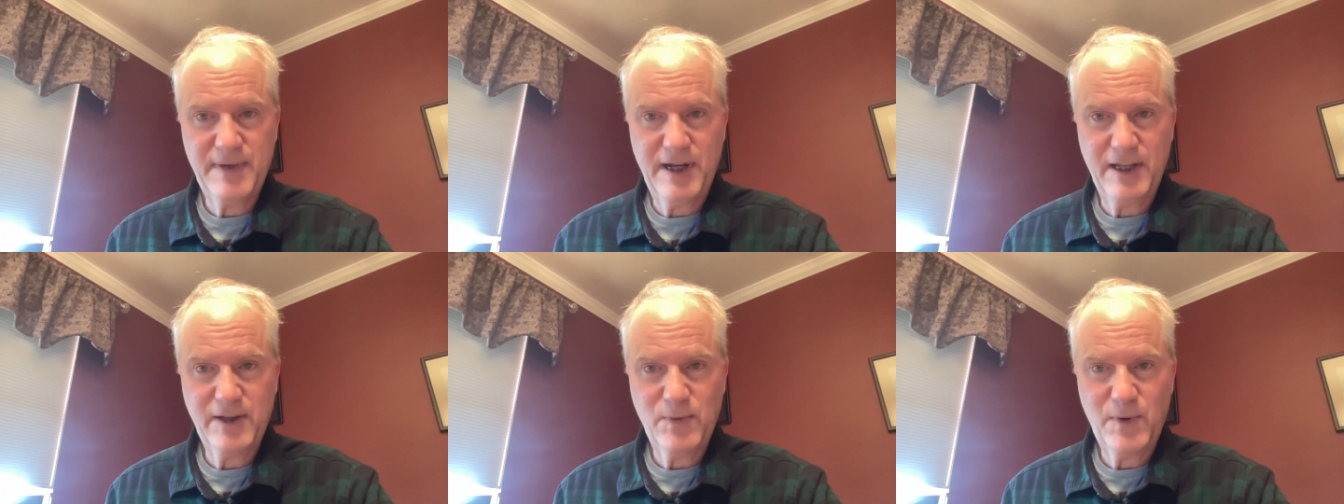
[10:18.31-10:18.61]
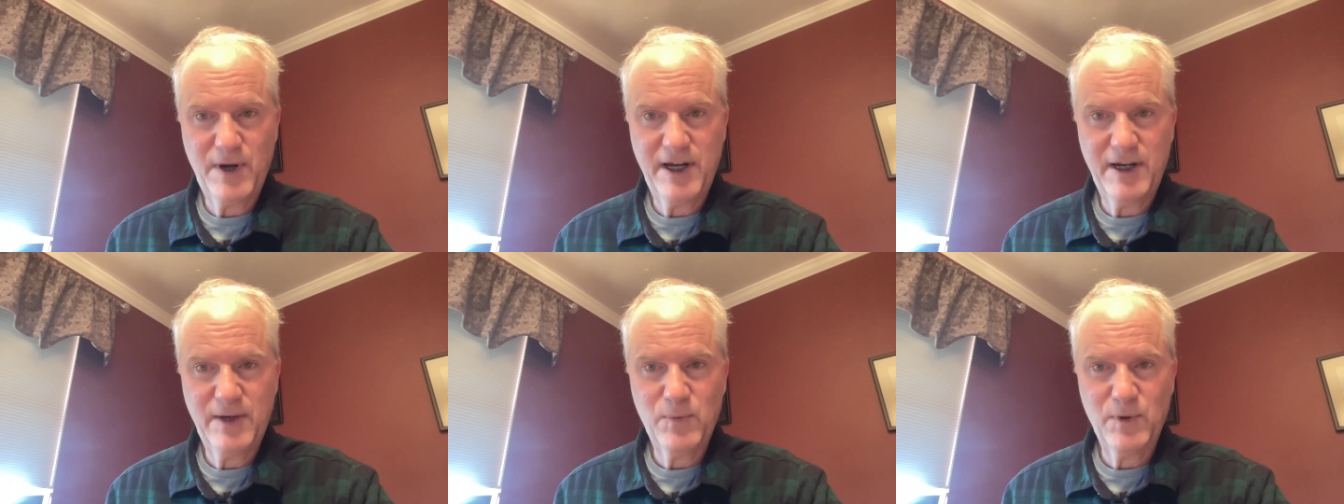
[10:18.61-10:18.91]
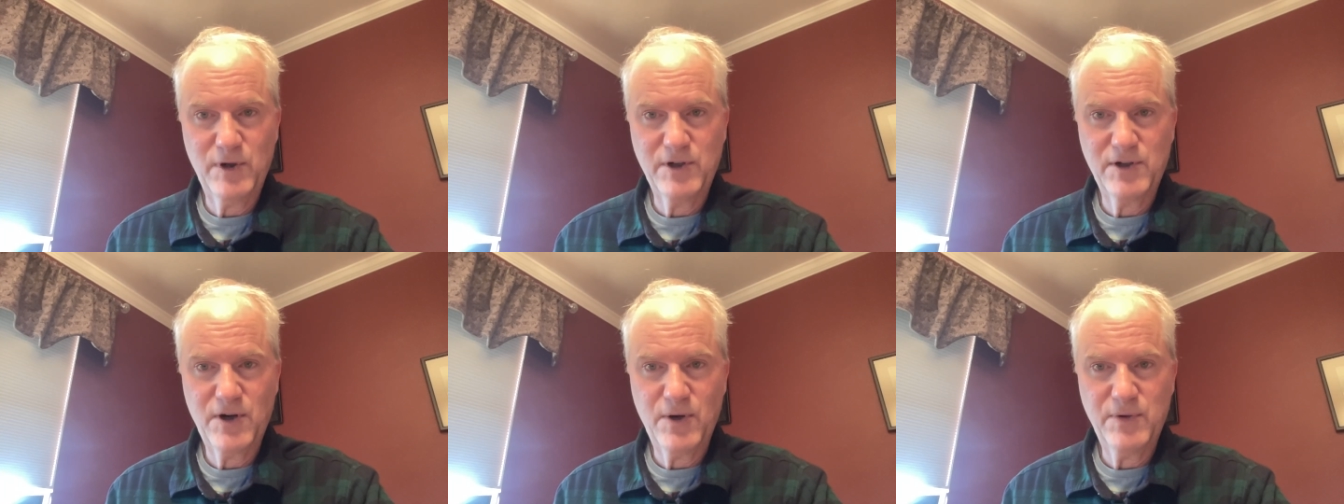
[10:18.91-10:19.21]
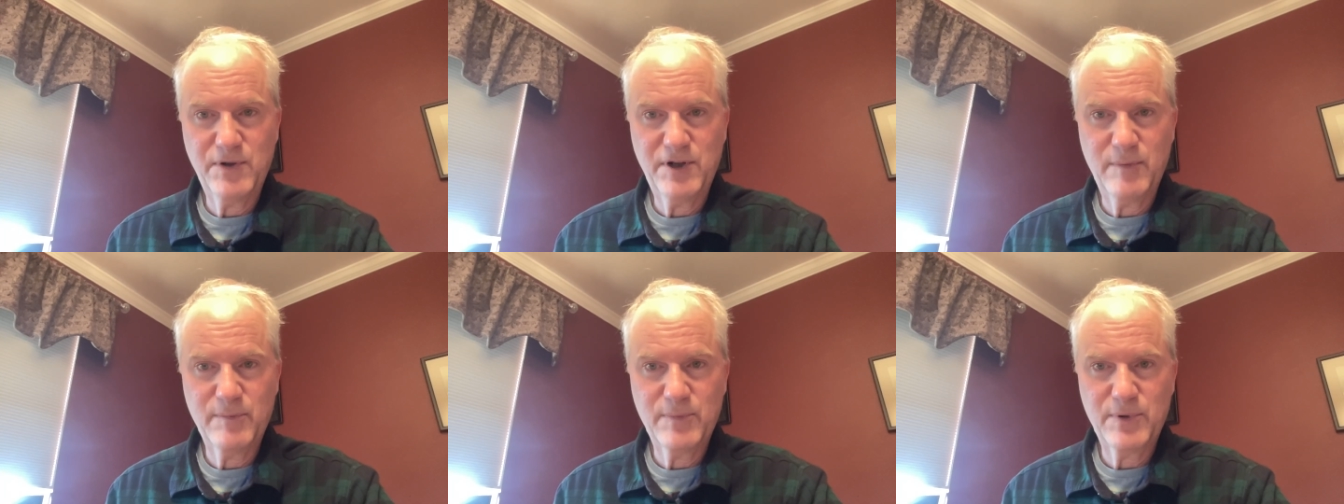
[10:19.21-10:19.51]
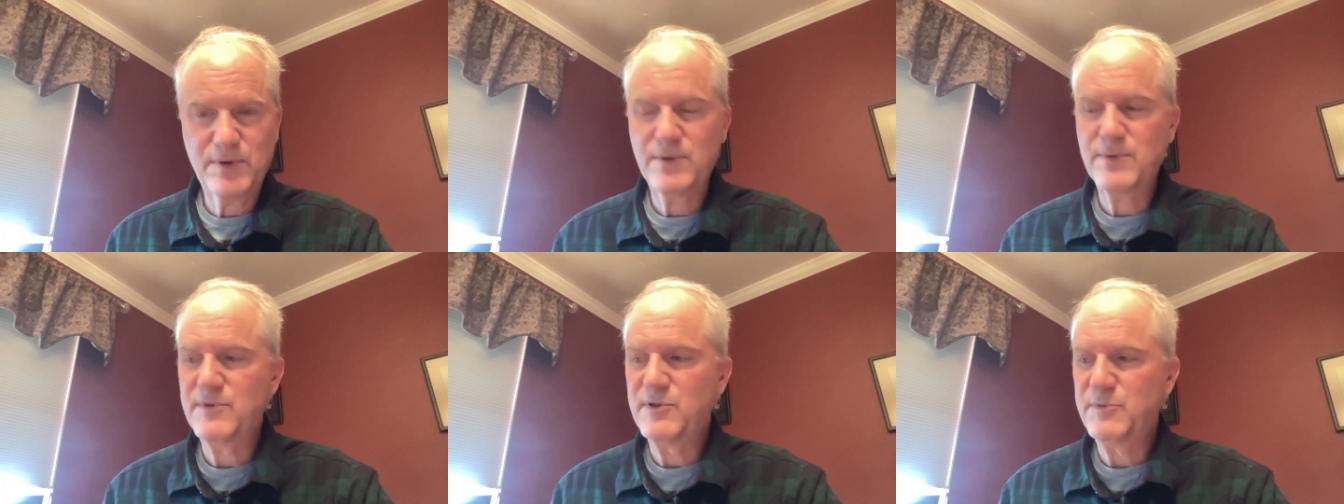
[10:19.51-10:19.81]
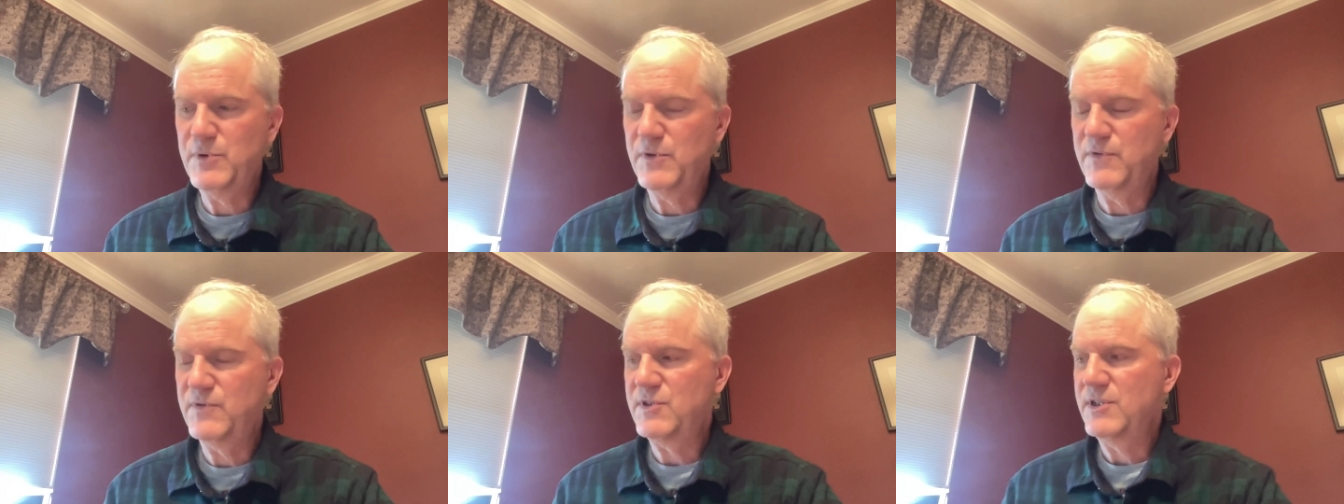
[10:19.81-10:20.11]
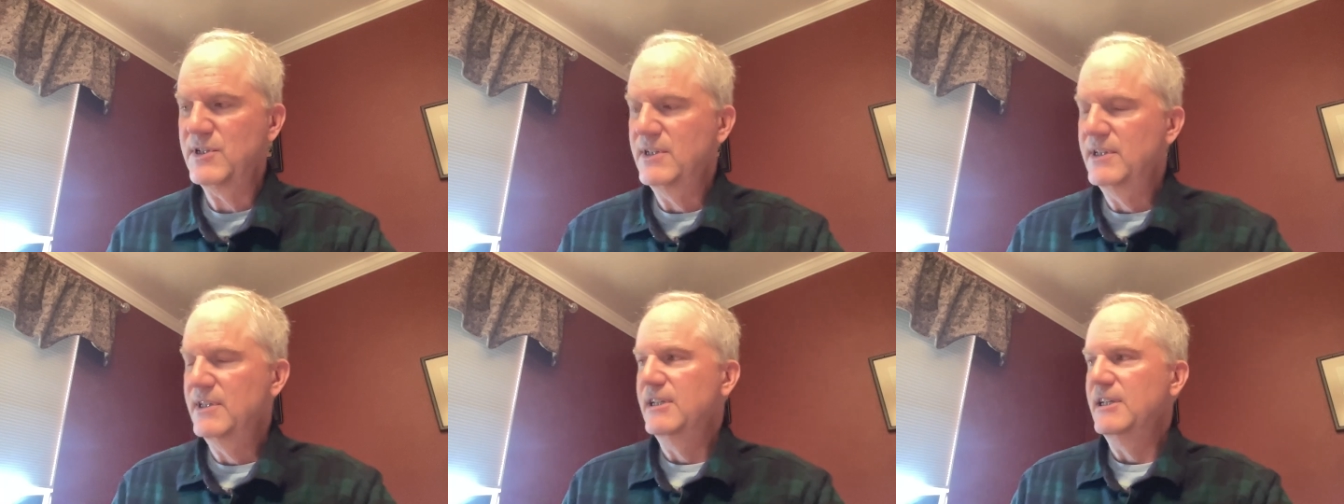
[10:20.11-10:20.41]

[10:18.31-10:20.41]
by the way, where your own number spoofs.